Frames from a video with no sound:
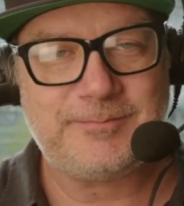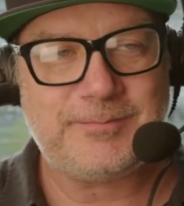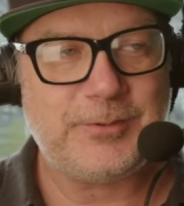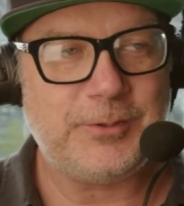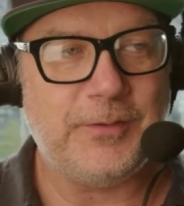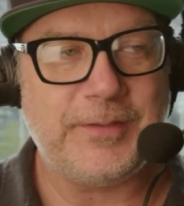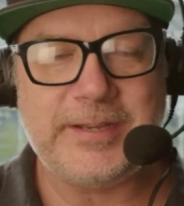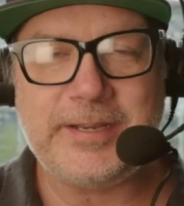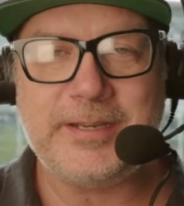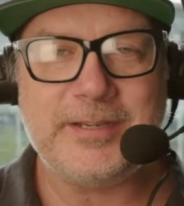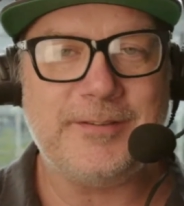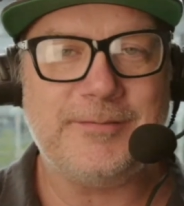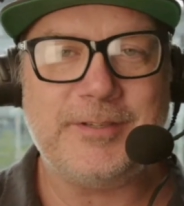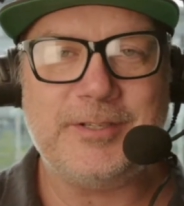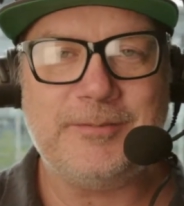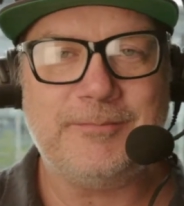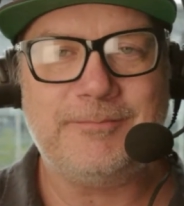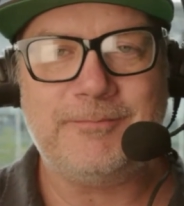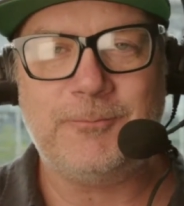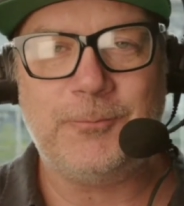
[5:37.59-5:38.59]
So they didn't
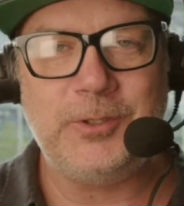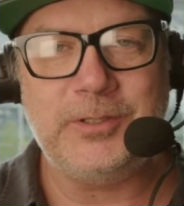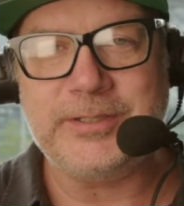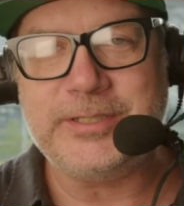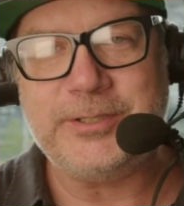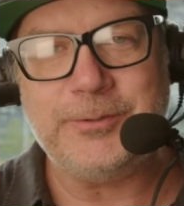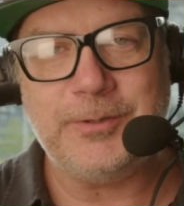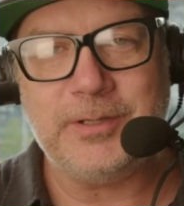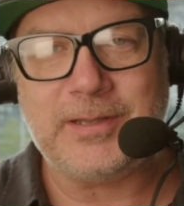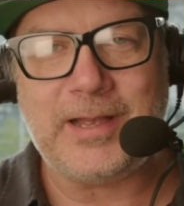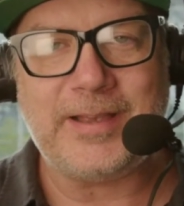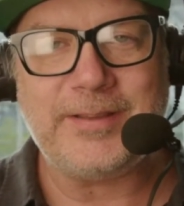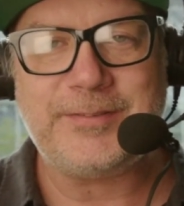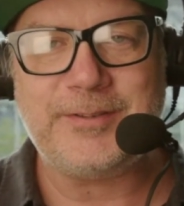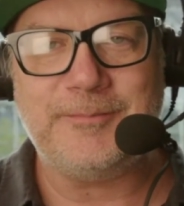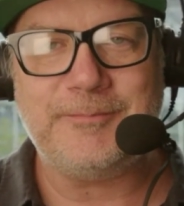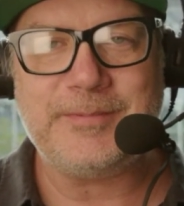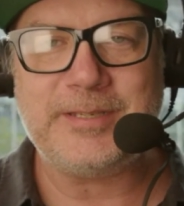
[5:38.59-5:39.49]
even really utilize him.